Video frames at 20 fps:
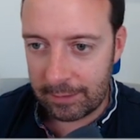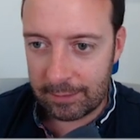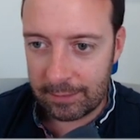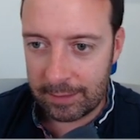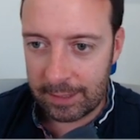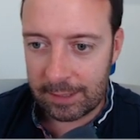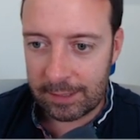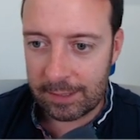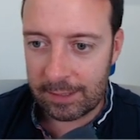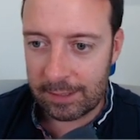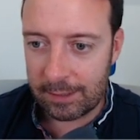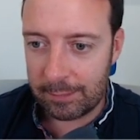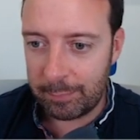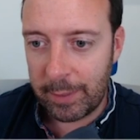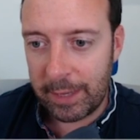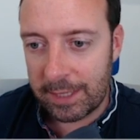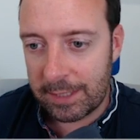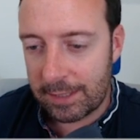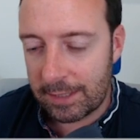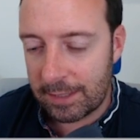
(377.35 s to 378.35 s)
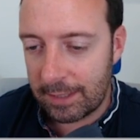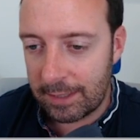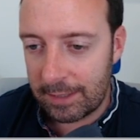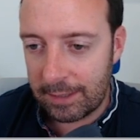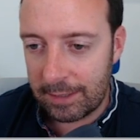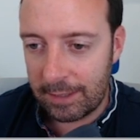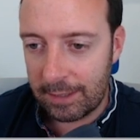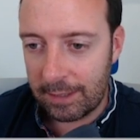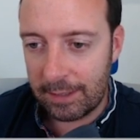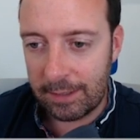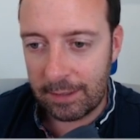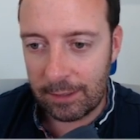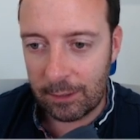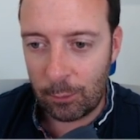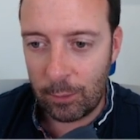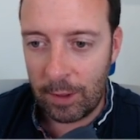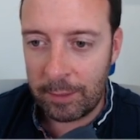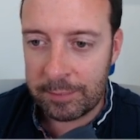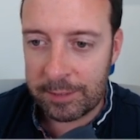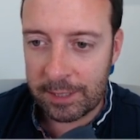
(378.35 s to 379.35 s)
this is basically the your
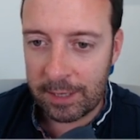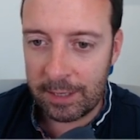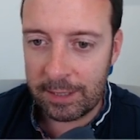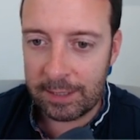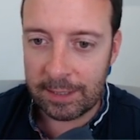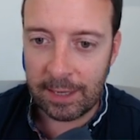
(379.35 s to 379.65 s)
website